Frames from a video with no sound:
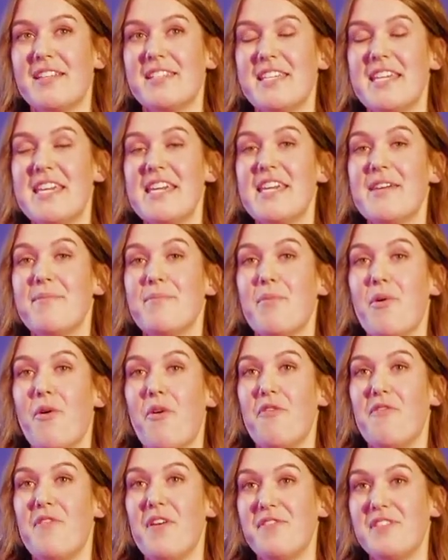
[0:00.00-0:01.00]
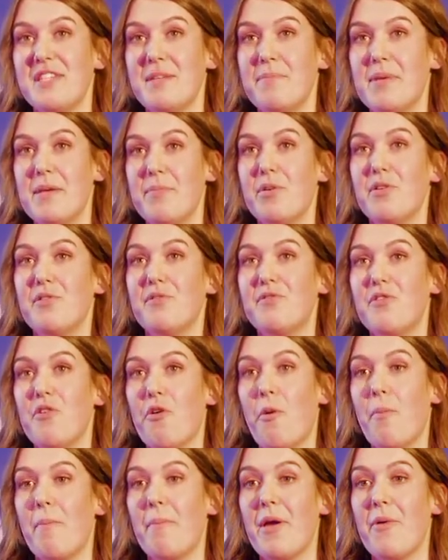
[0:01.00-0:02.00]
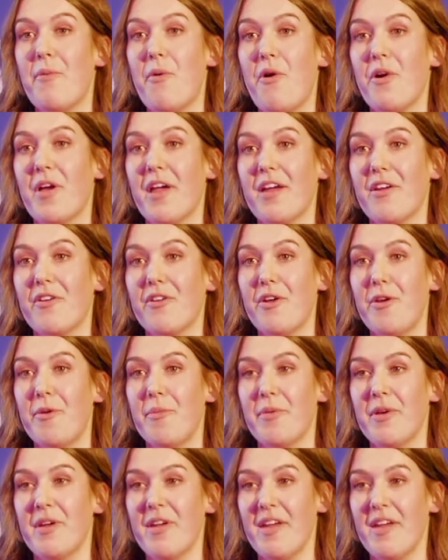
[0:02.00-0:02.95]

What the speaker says: team of 15 people from my walking group.